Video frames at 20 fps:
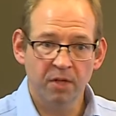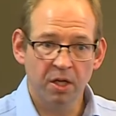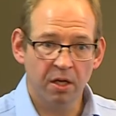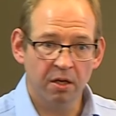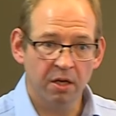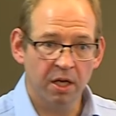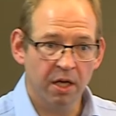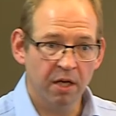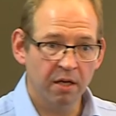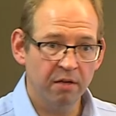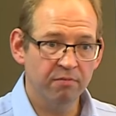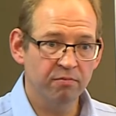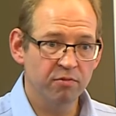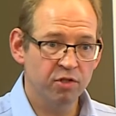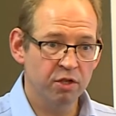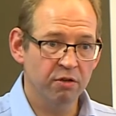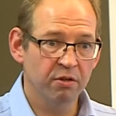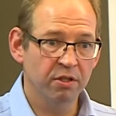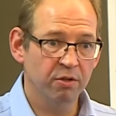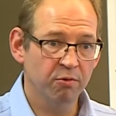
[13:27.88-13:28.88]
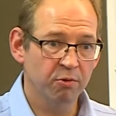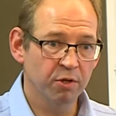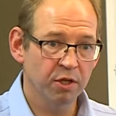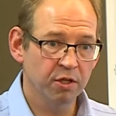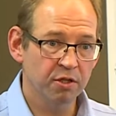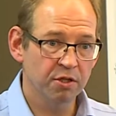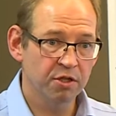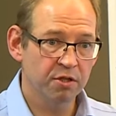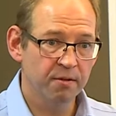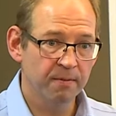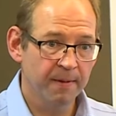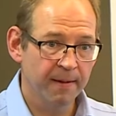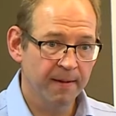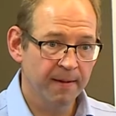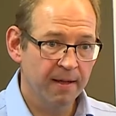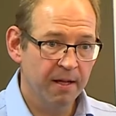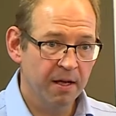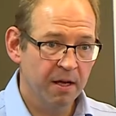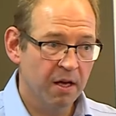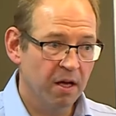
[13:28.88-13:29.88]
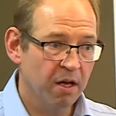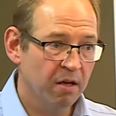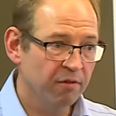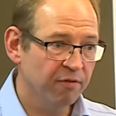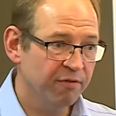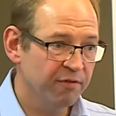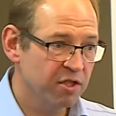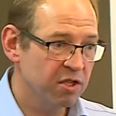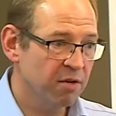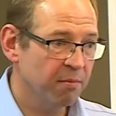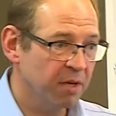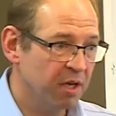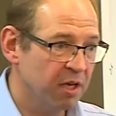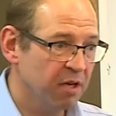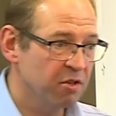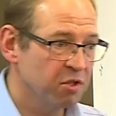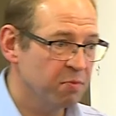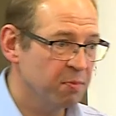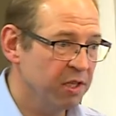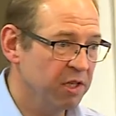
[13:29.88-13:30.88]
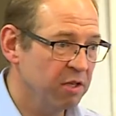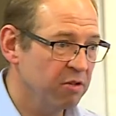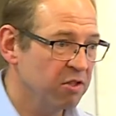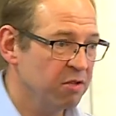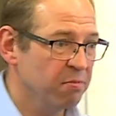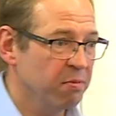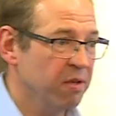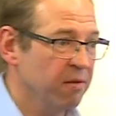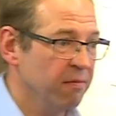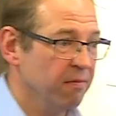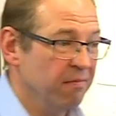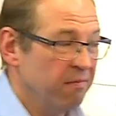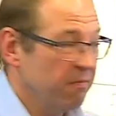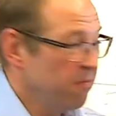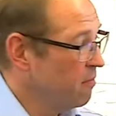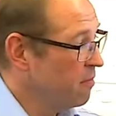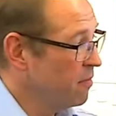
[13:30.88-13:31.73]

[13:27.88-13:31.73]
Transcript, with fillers: okay, during the works. And for somebody who's been used to being